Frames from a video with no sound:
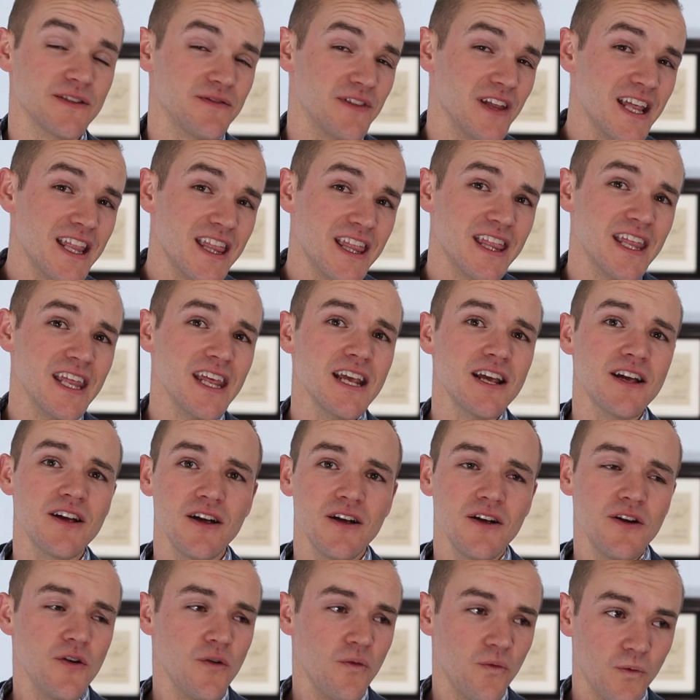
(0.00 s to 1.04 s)
If they think
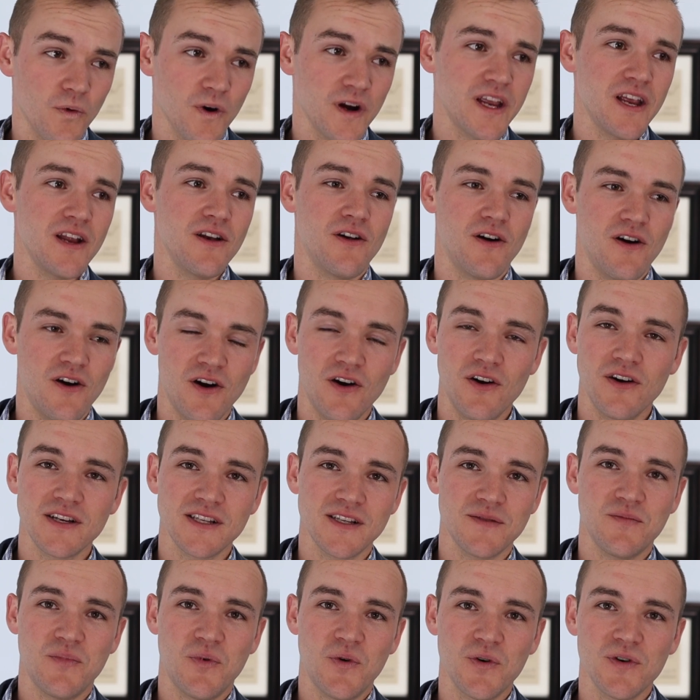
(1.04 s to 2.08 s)
working hard is
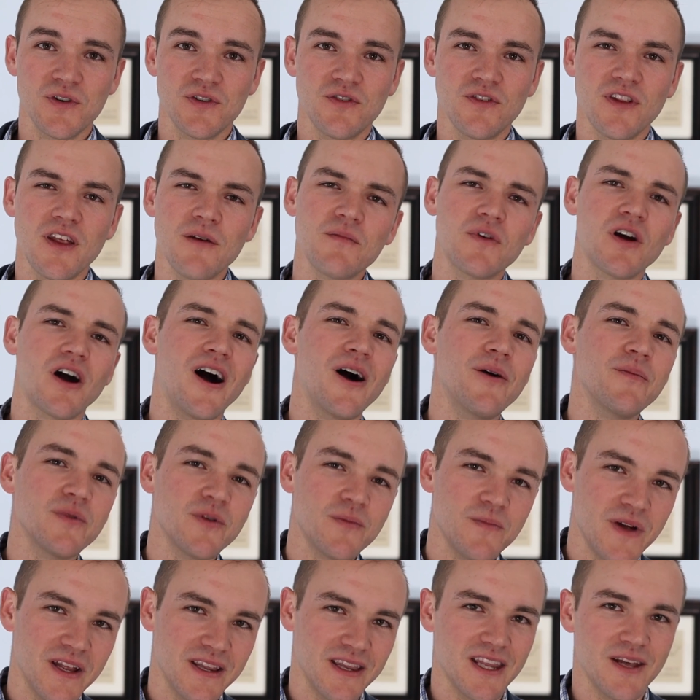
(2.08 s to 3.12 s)
important to them,
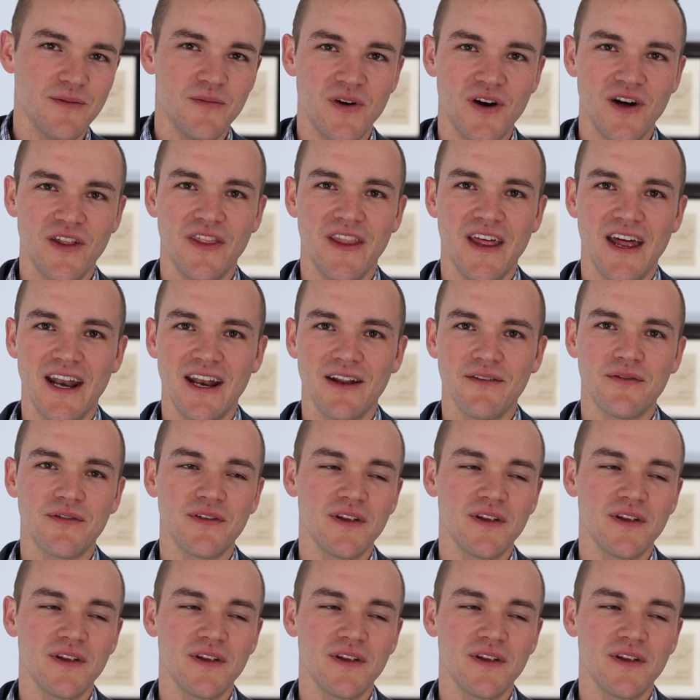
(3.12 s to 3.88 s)
compliment them on that.